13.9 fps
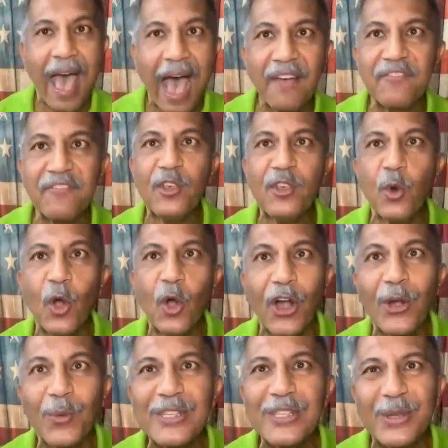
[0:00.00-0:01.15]
have you
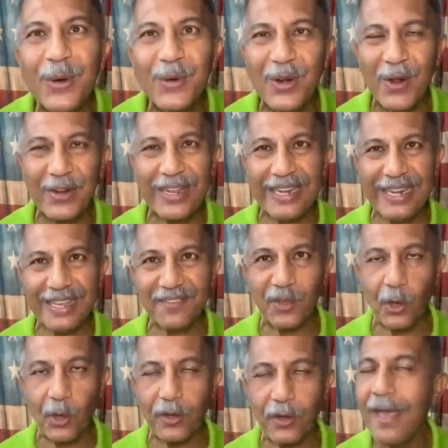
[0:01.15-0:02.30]
heard what's going on in Live
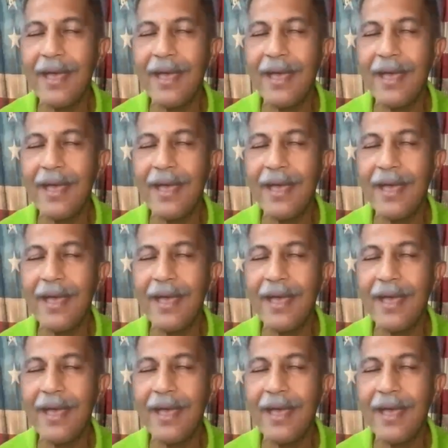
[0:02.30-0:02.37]
Good?